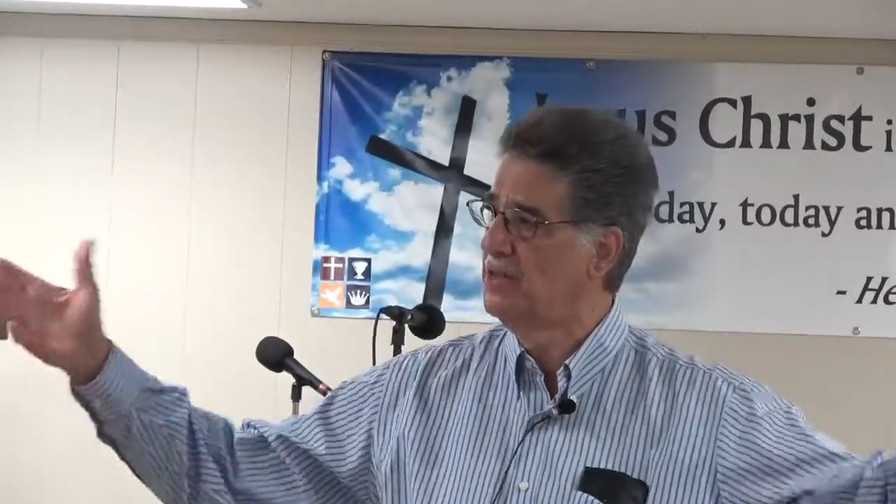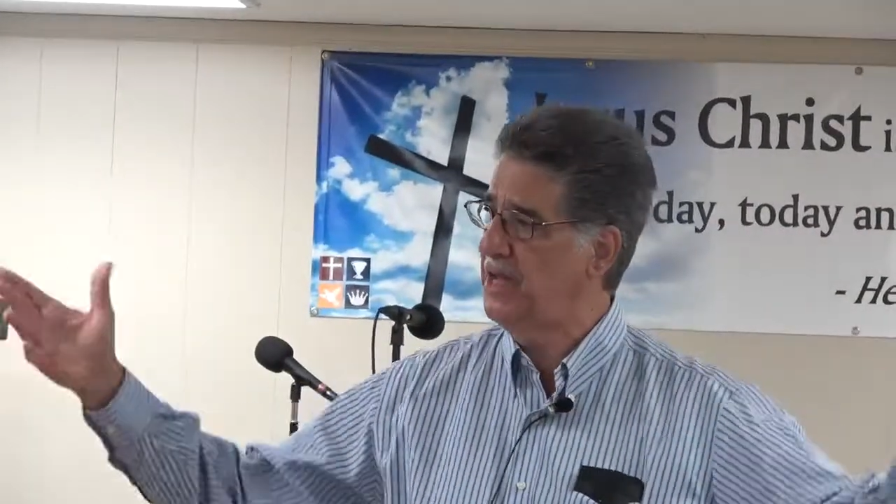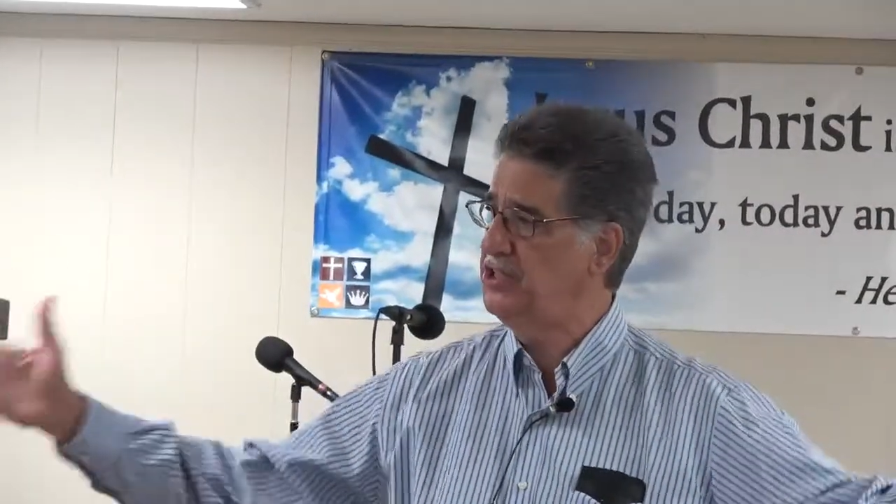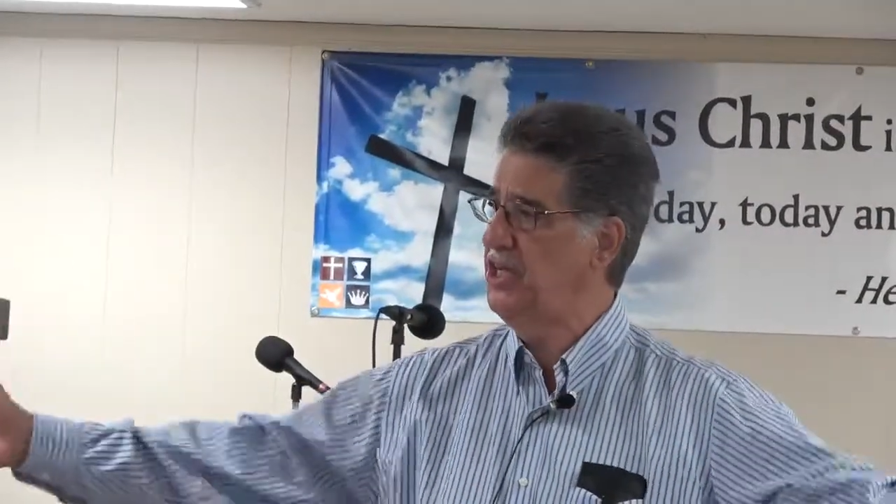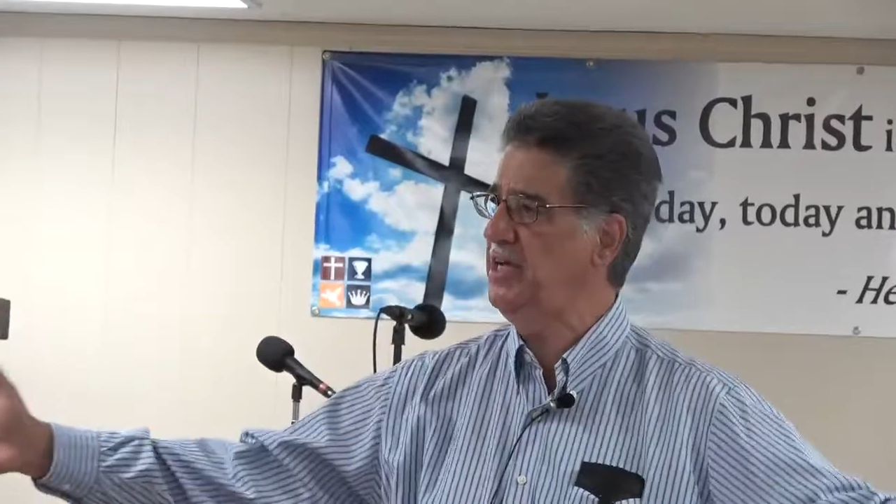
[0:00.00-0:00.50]

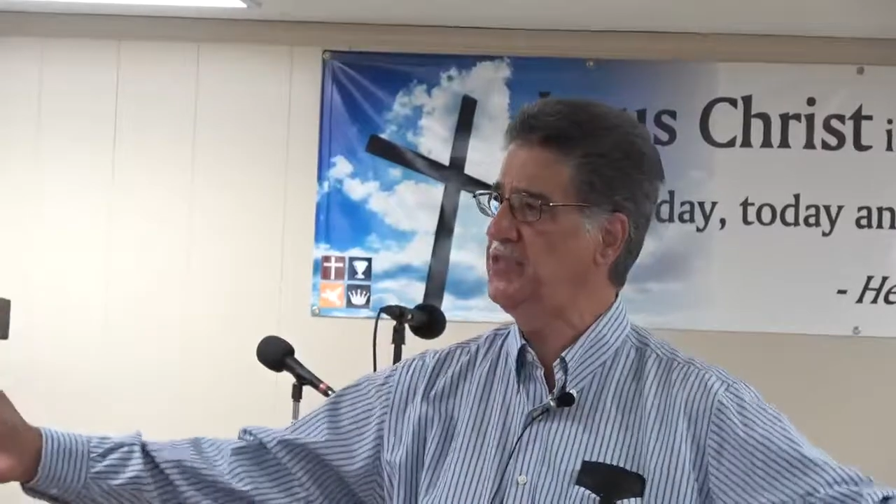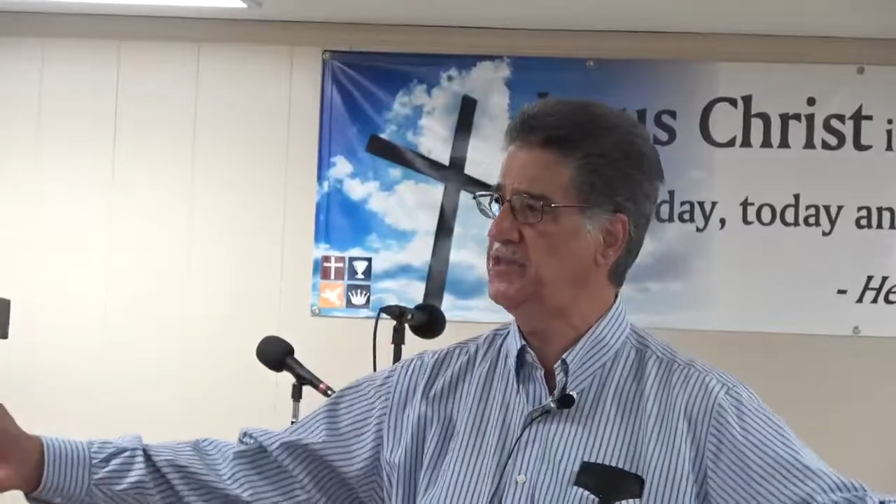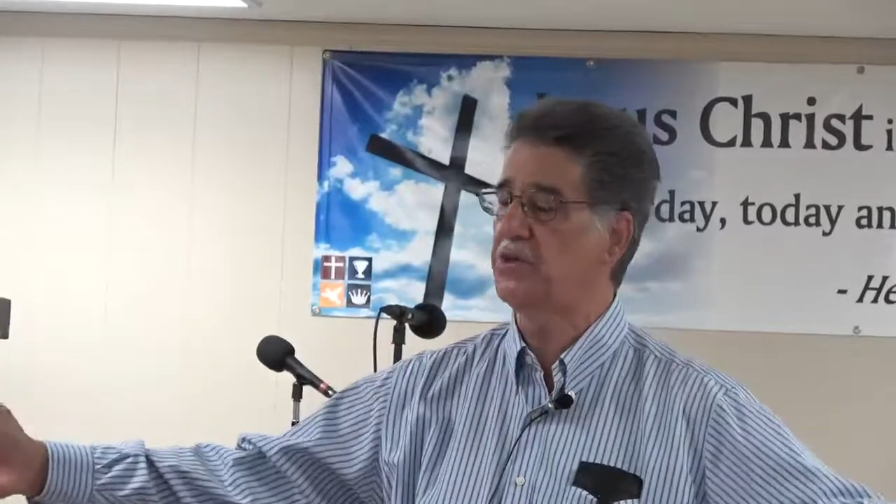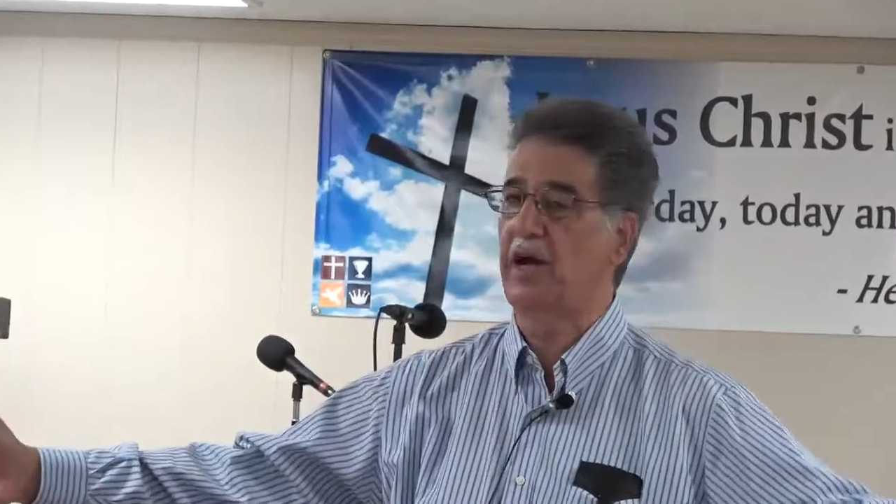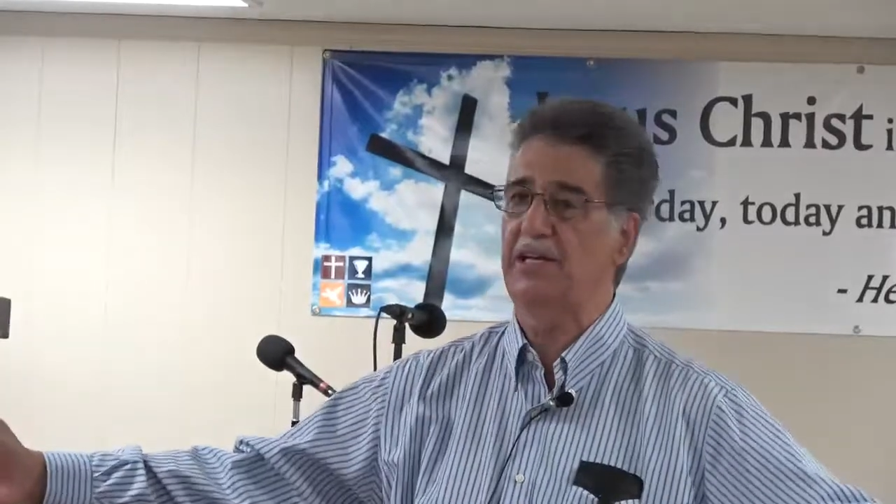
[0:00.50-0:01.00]
that
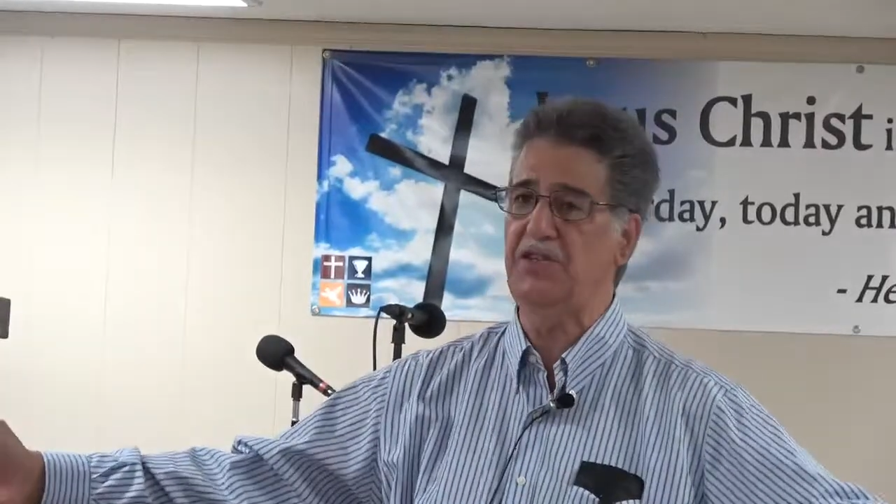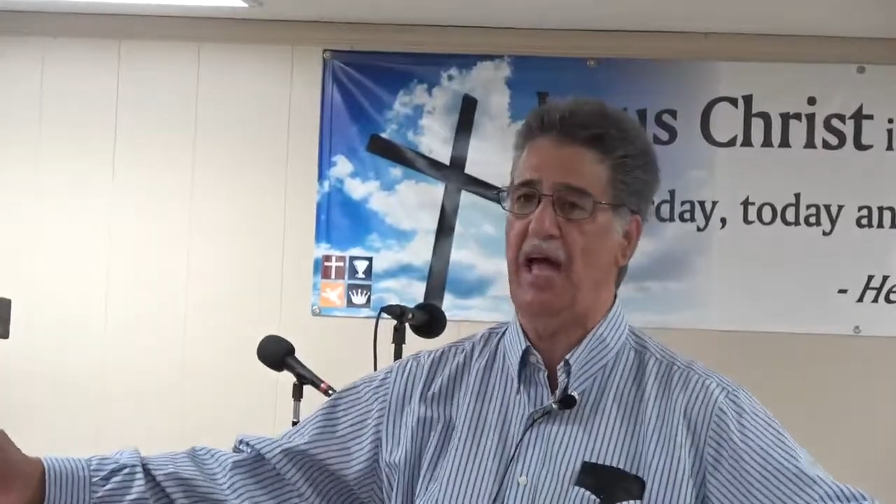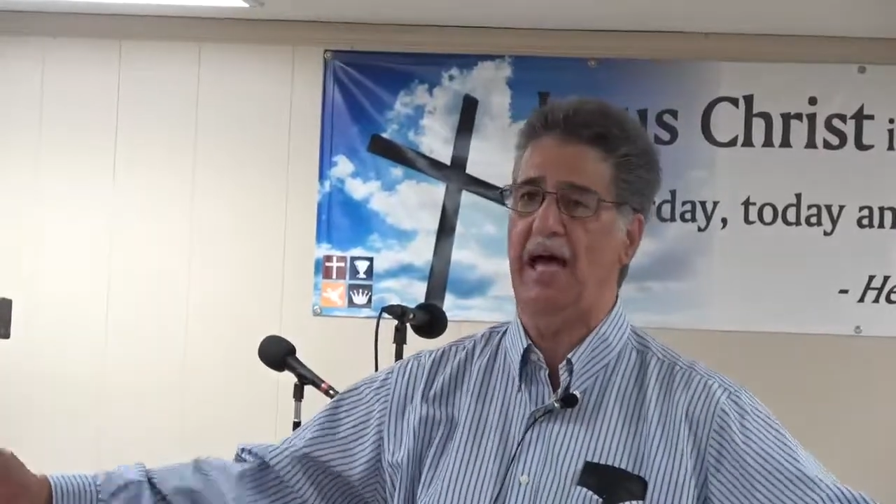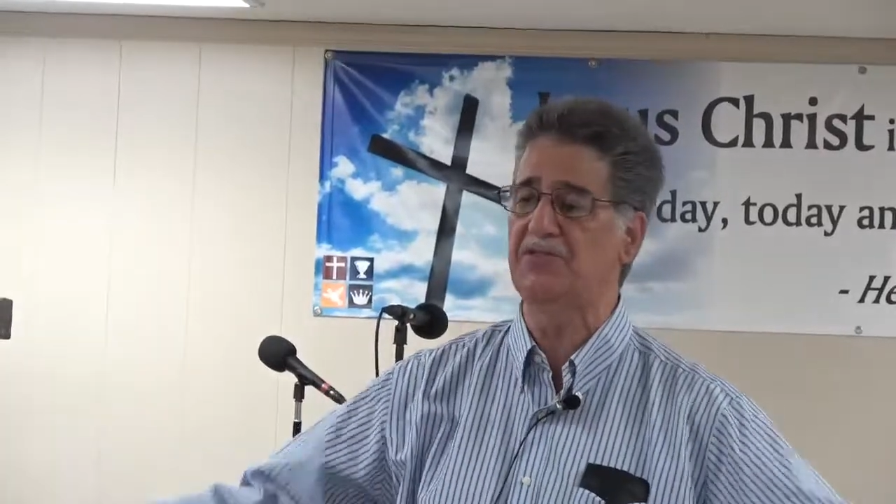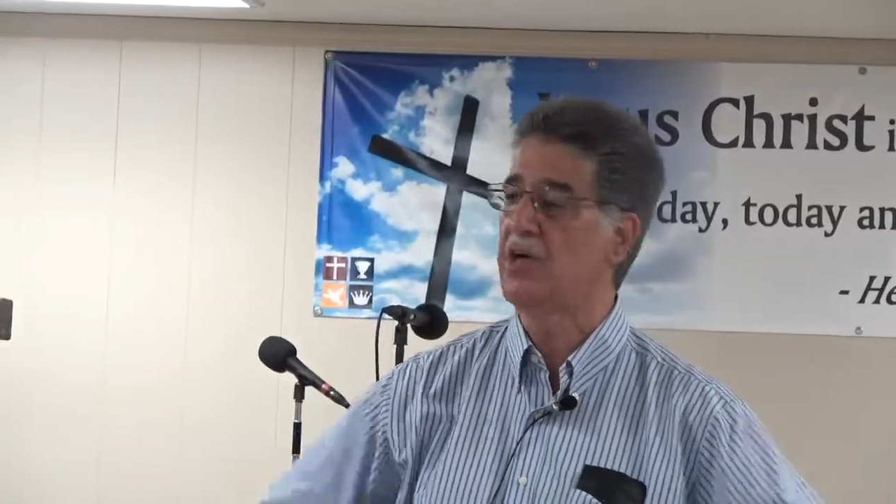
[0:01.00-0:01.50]
Jesus Christ
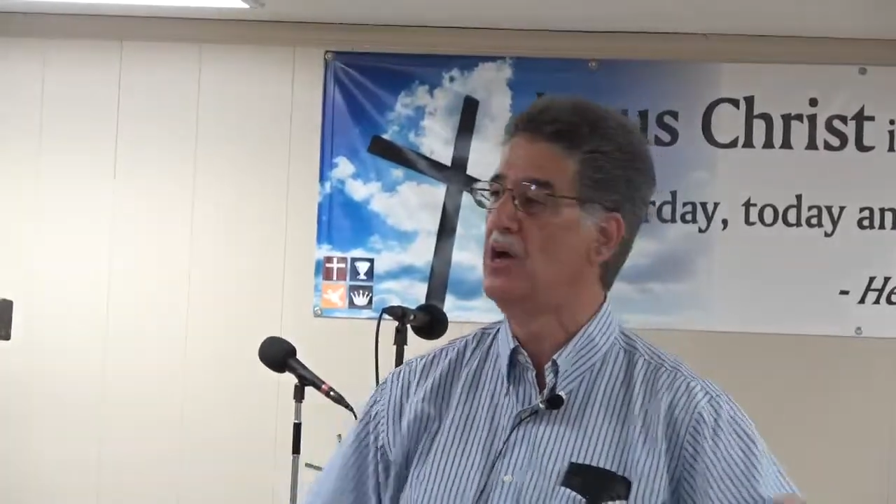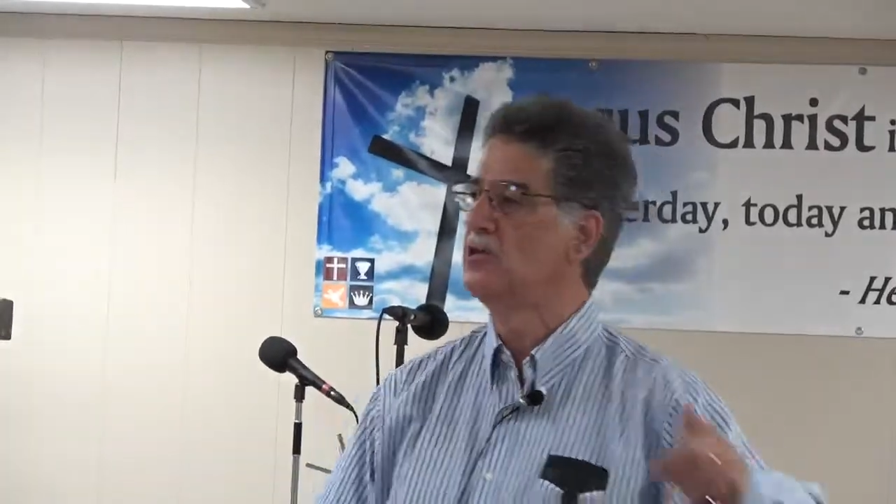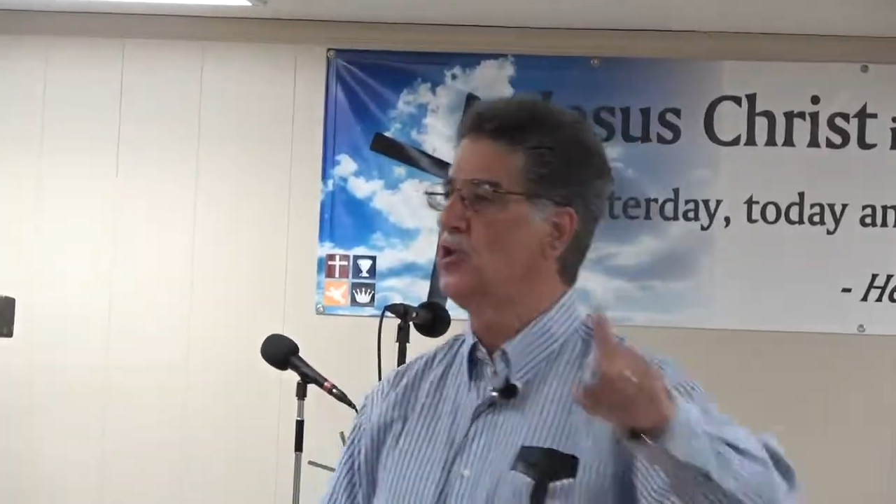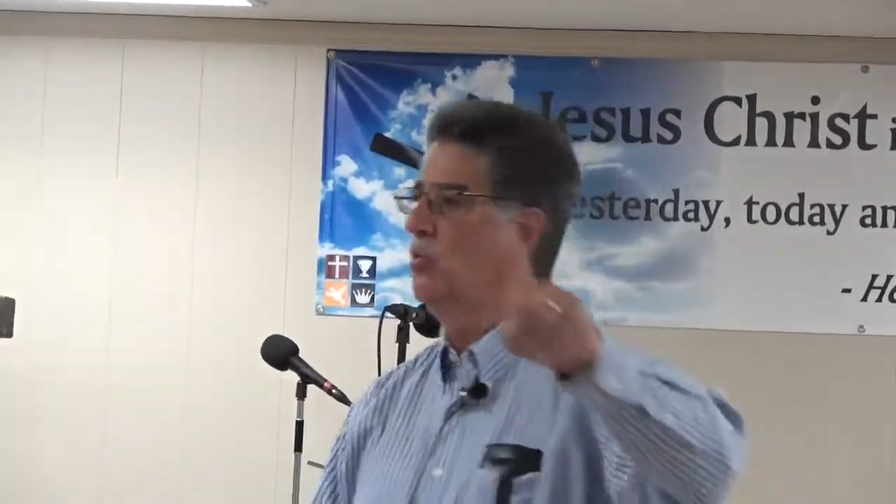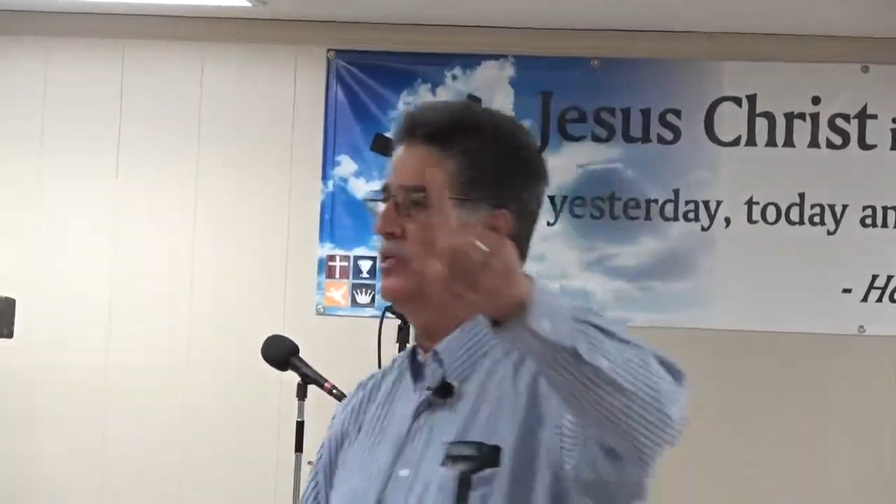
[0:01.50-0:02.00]
has.
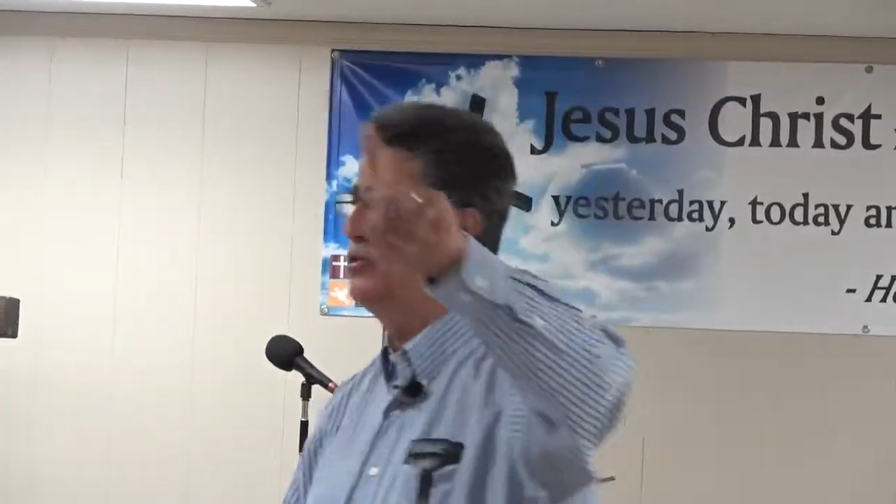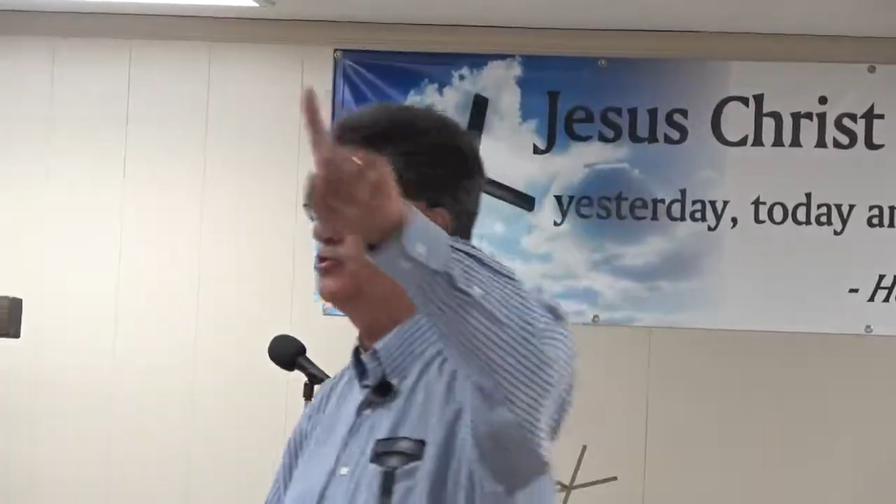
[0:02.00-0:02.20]
So when you